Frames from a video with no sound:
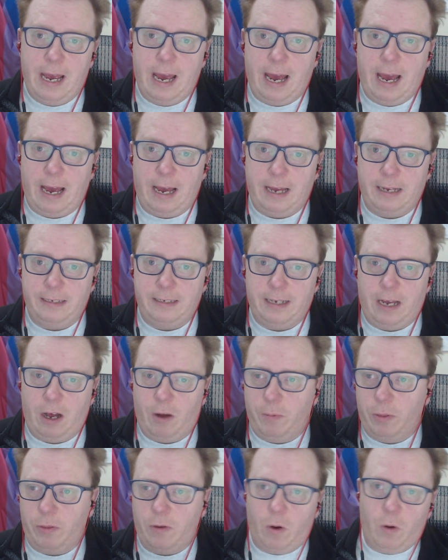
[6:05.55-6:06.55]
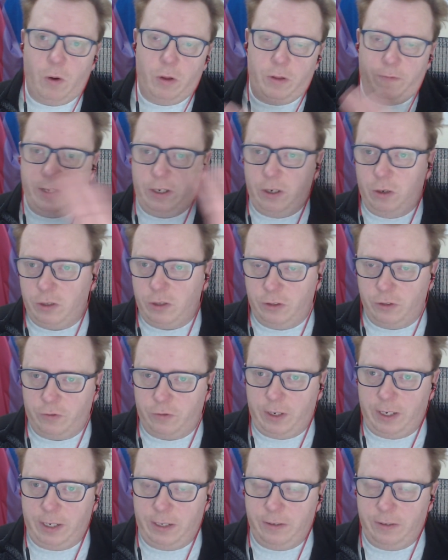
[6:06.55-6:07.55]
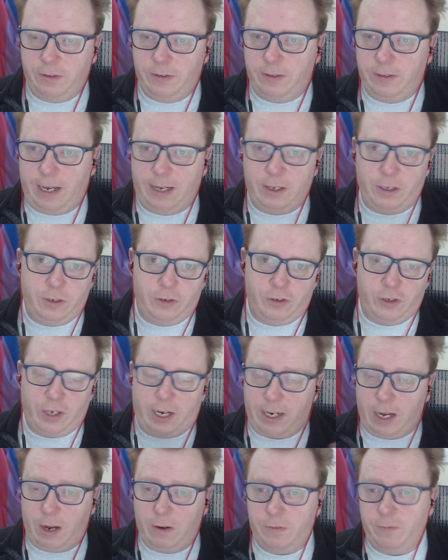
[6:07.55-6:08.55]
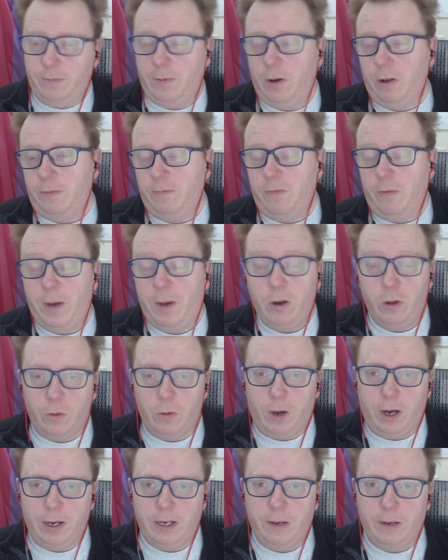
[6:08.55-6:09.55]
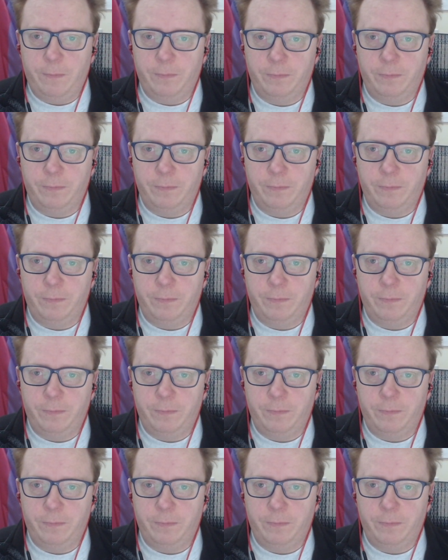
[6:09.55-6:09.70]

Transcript: and I'll throw other videos on screen that you can check out for my other work.